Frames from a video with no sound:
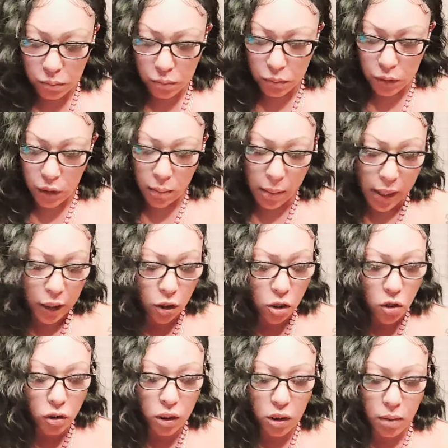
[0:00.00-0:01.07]
Somebody
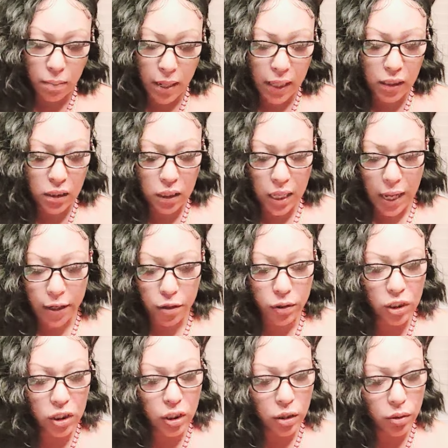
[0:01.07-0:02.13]
knows that somebody's a liar, a
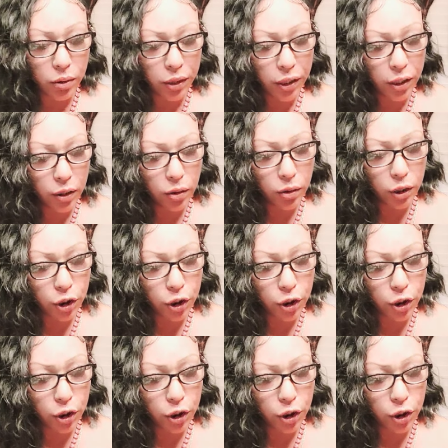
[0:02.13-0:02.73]
stealer, a killer,